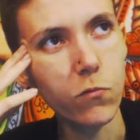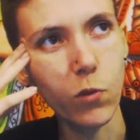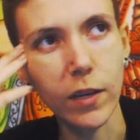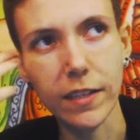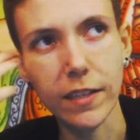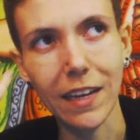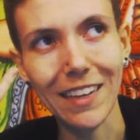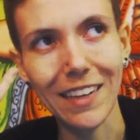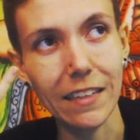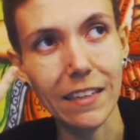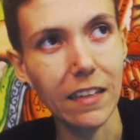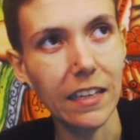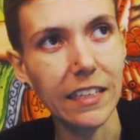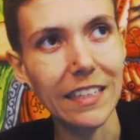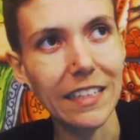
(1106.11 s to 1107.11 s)
What,
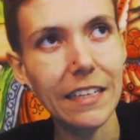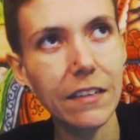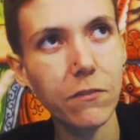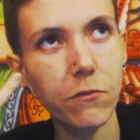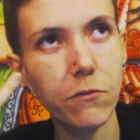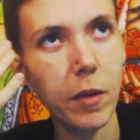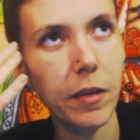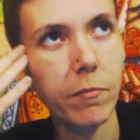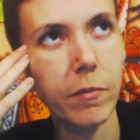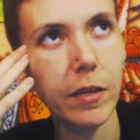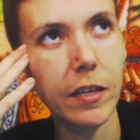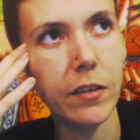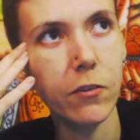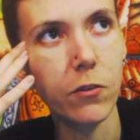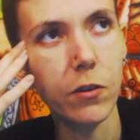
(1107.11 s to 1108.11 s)
naive
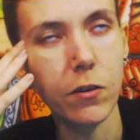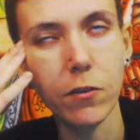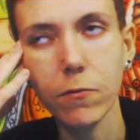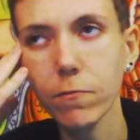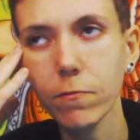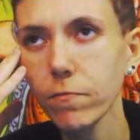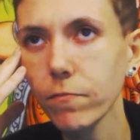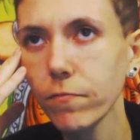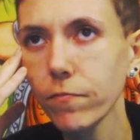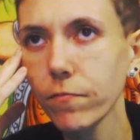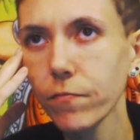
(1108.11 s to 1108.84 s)
maybe, or